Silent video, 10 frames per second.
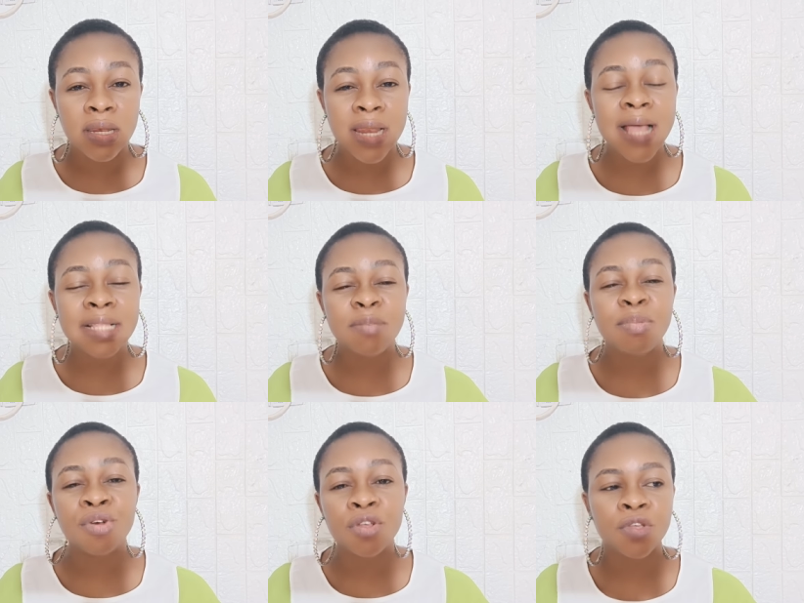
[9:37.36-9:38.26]
Let it
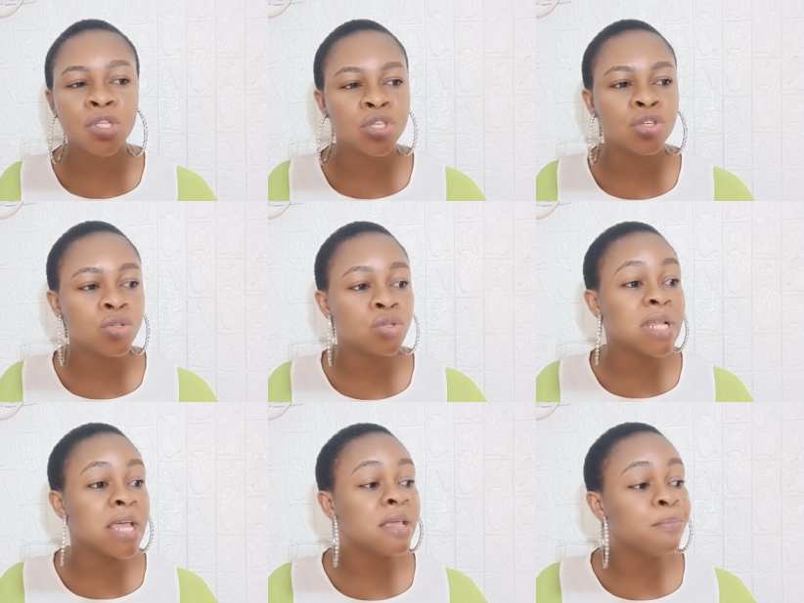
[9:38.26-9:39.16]
be revealed to you so
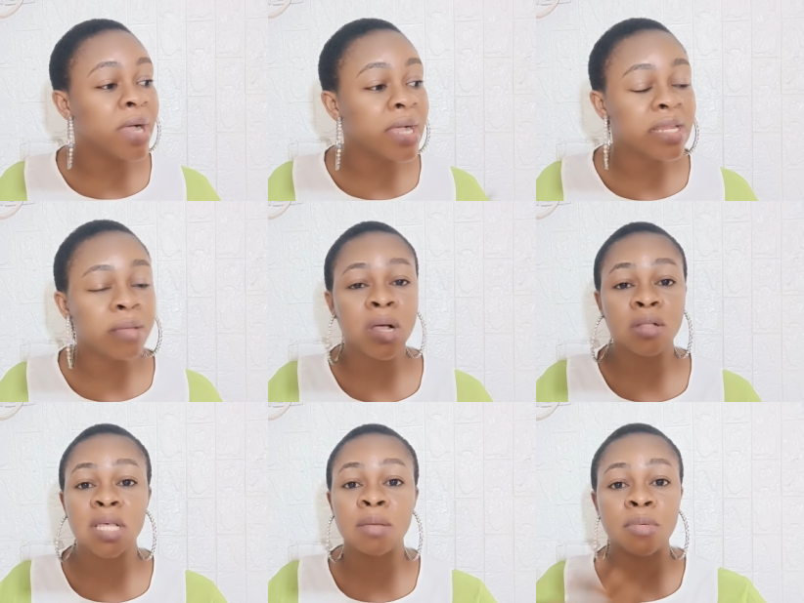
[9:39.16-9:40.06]
that you pack them
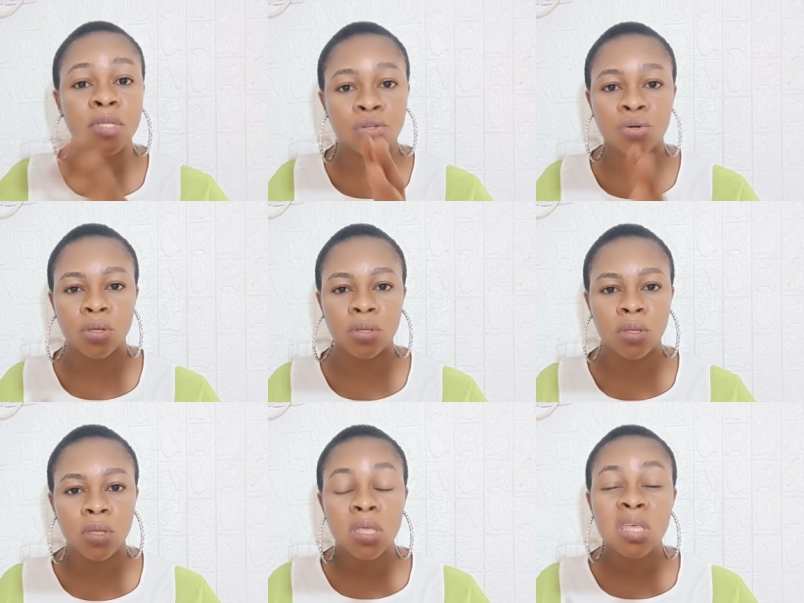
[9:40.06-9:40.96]
out and destroy.
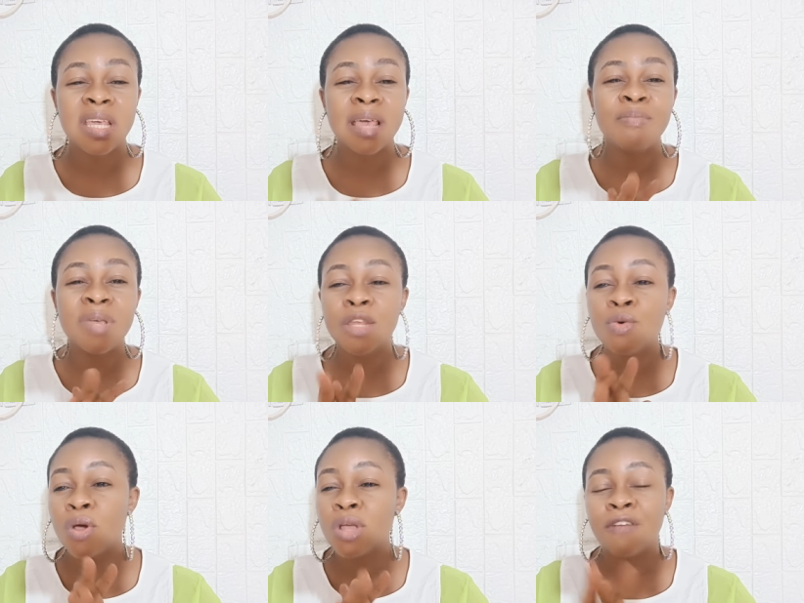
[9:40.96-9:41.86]
It can be the
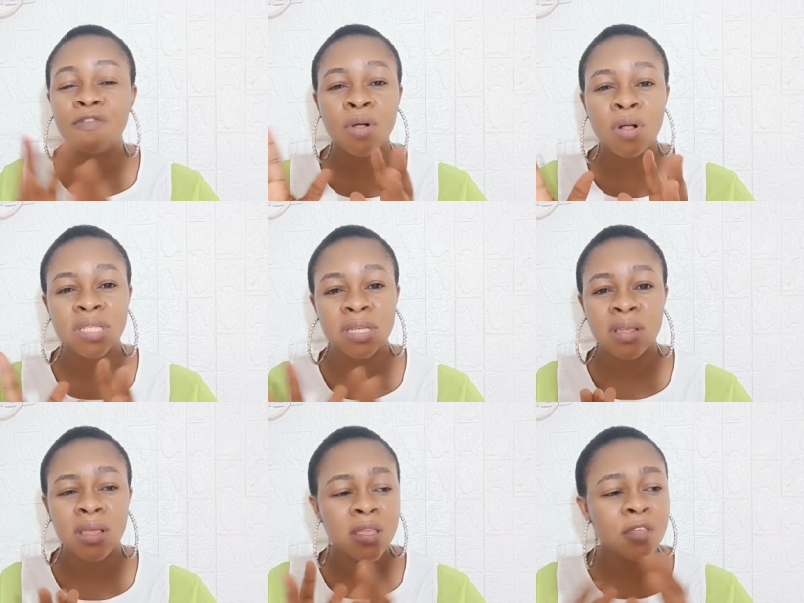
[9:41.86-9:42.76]
one you have
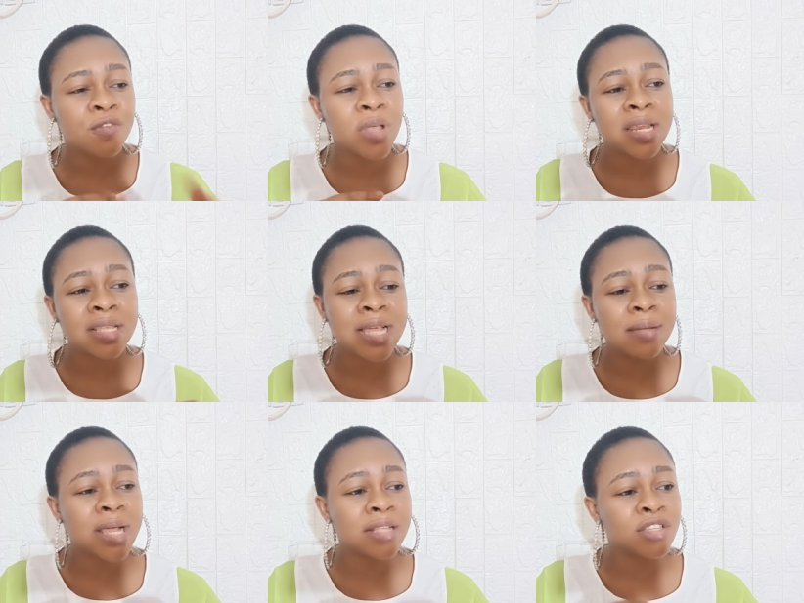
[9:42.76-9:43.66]
forgotten. If you are the
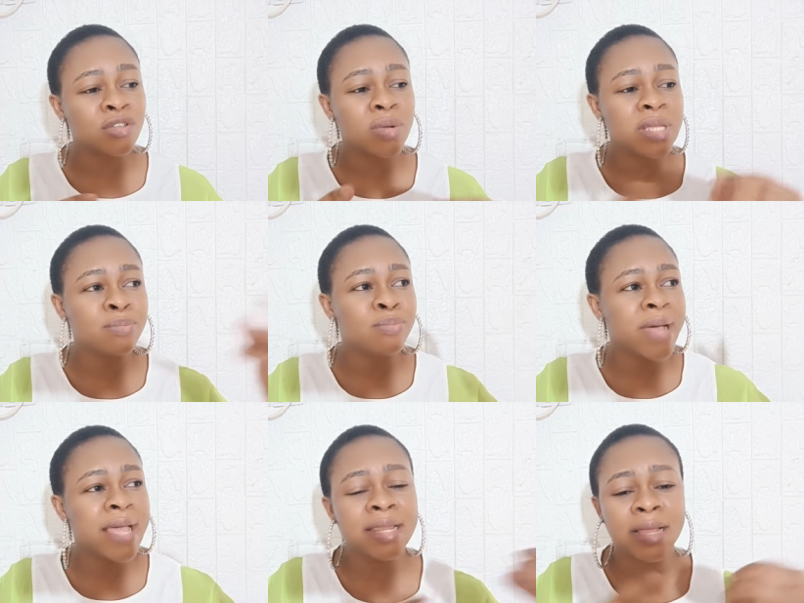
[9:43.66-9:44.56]
type that is always
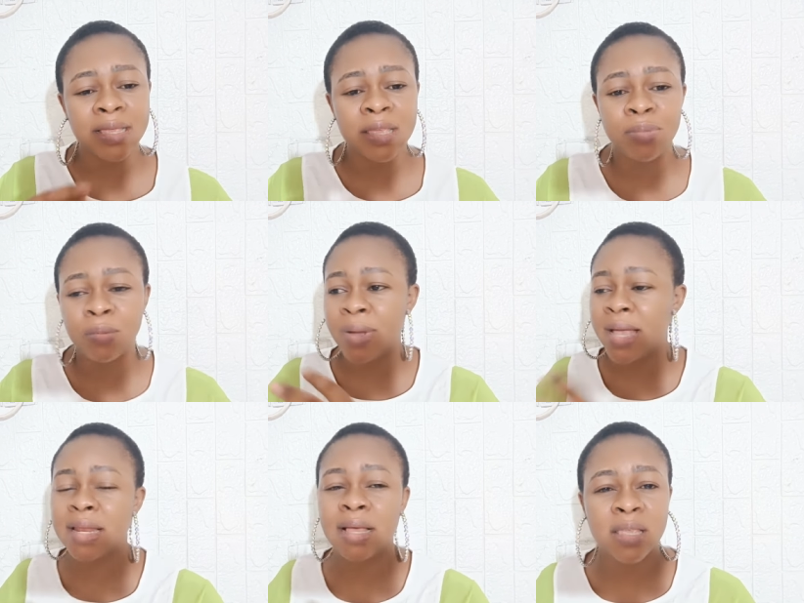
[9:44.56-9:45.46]
buying and keeping,
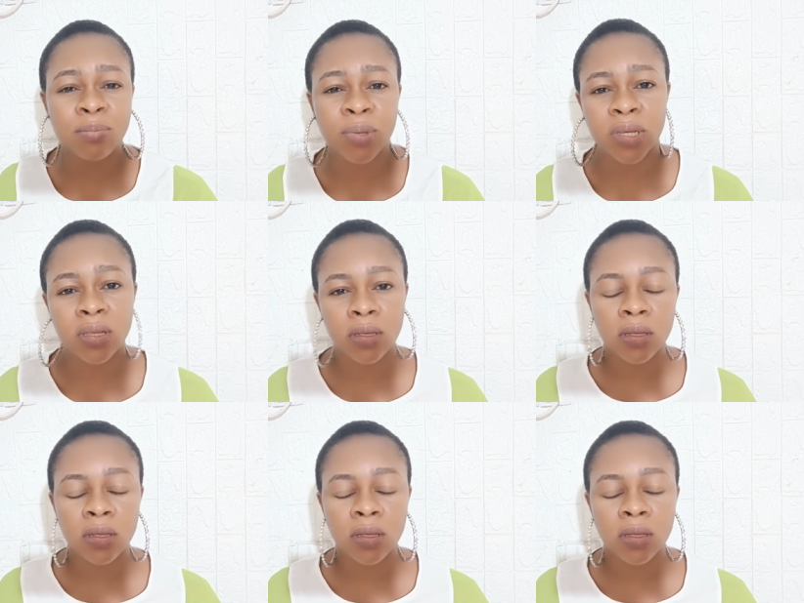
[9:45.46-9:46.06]
buying and keeping,